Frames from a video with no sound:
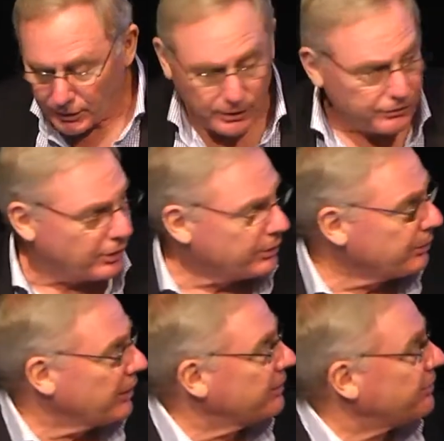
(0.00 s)
So
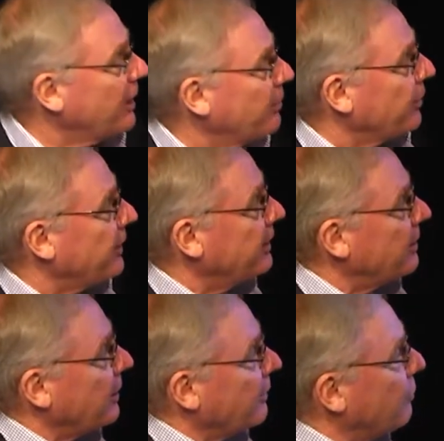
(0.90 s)
in summary,
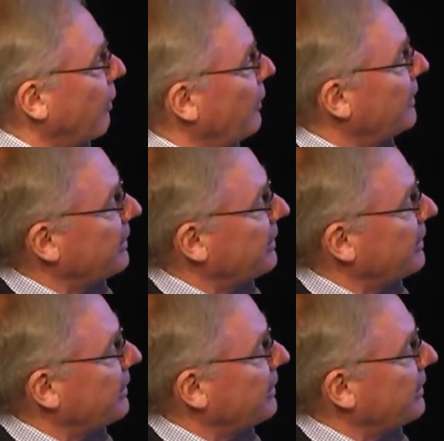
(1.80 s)
it's growing